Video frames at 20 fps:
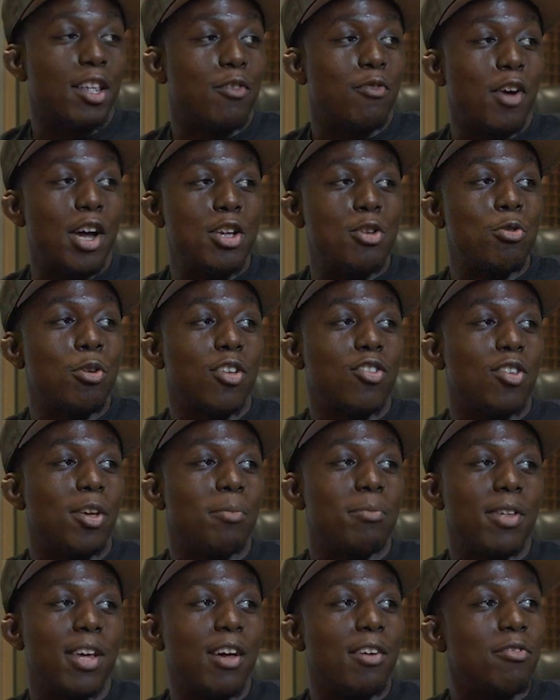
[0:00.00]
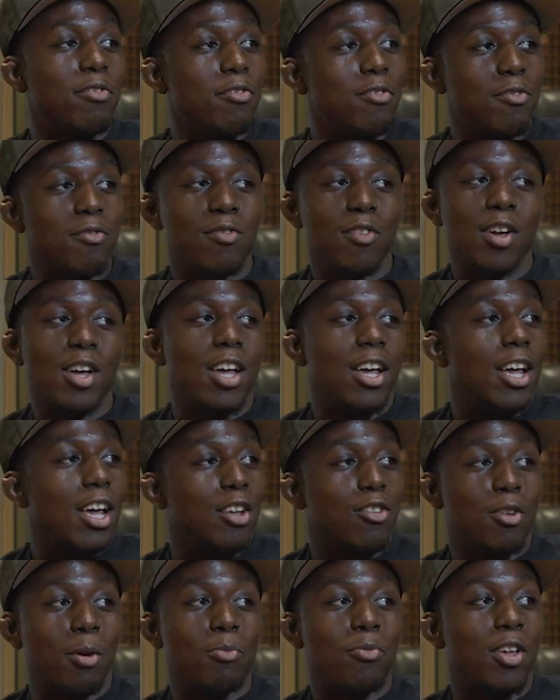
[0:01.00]
that fight, you accept death. Hey,
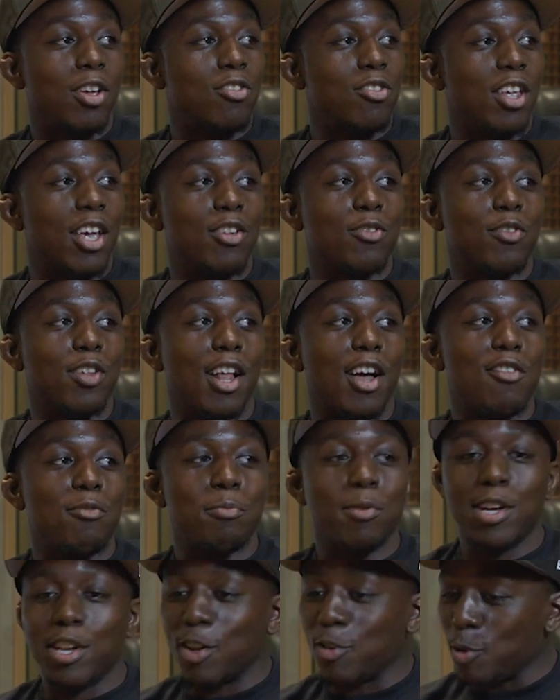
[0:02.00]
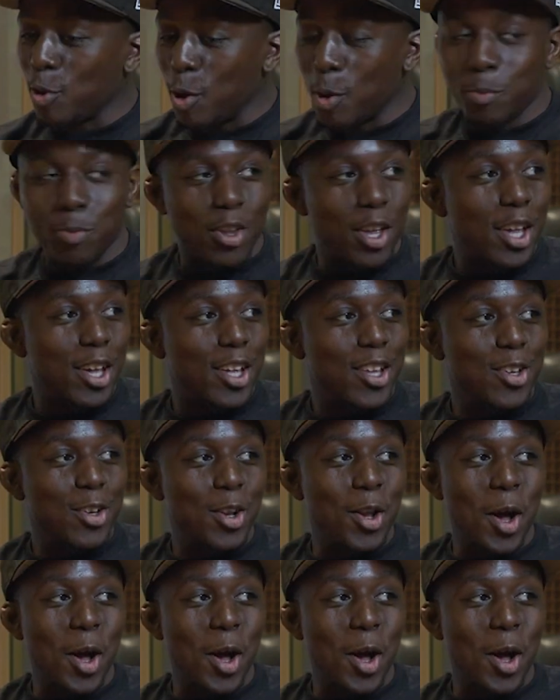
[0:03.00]
some things last for life, man. That's all I'm saying. You